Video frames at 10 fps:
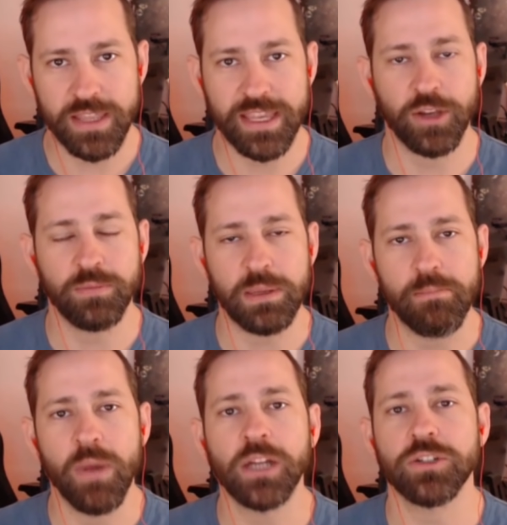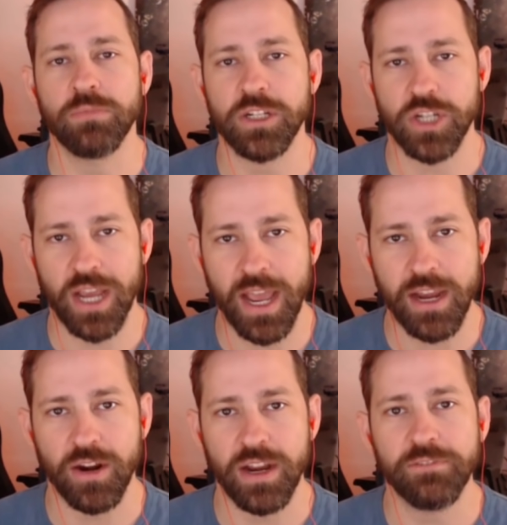They could be much, much
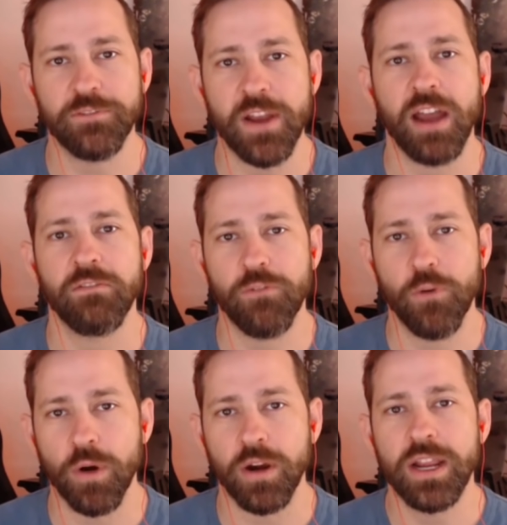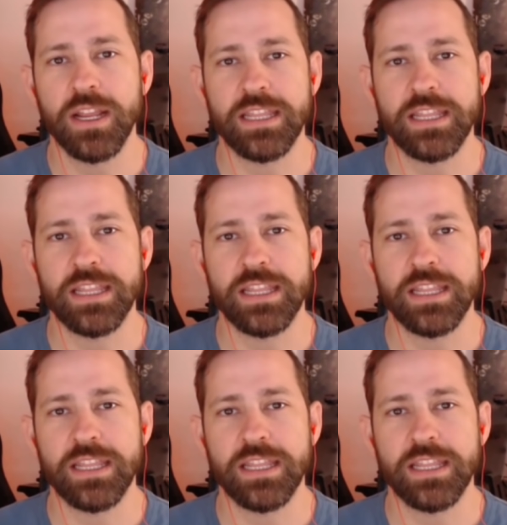higher if not for